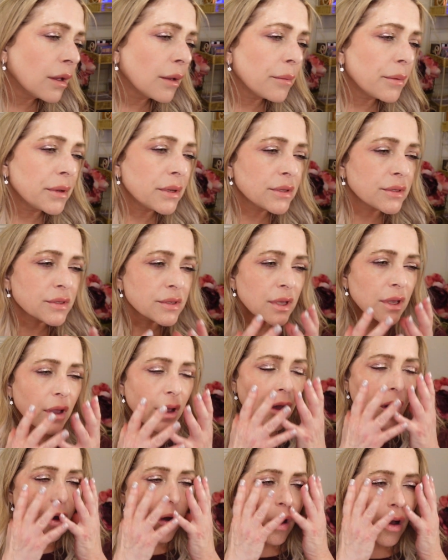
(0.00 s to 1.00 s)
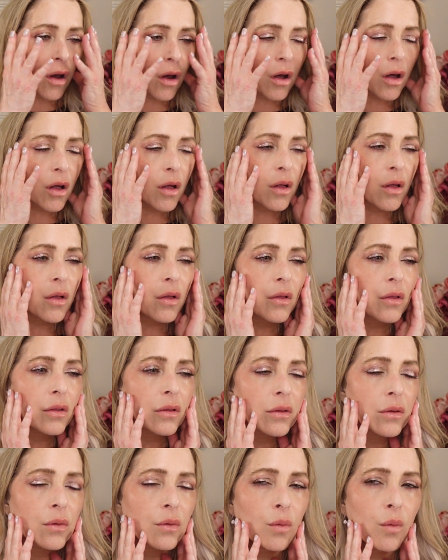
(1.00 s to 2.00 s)
mean, it's like all
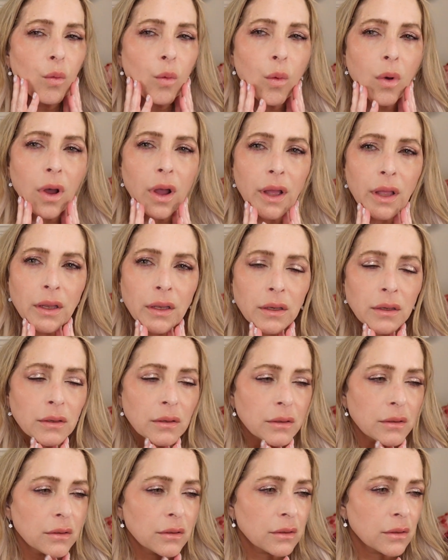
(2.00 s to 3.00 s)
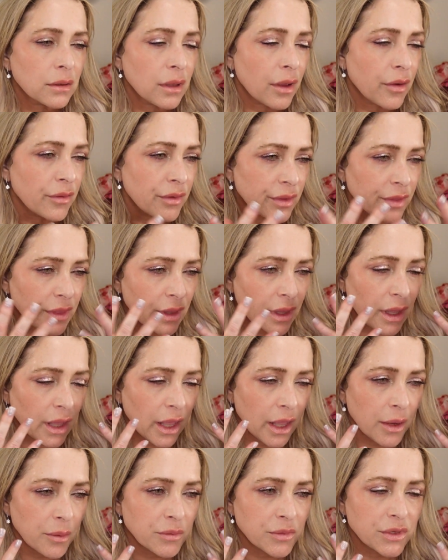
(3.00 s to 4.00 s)
one. Everything
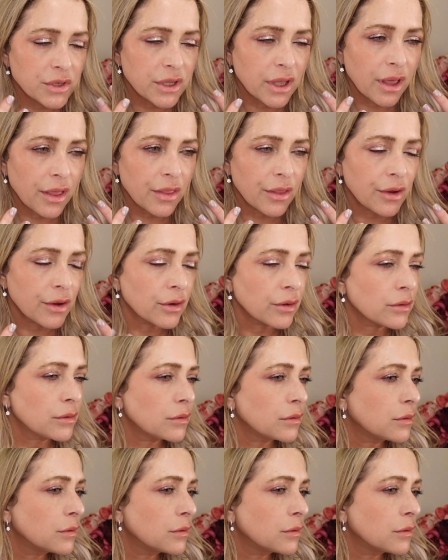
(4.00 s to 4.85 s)
came together.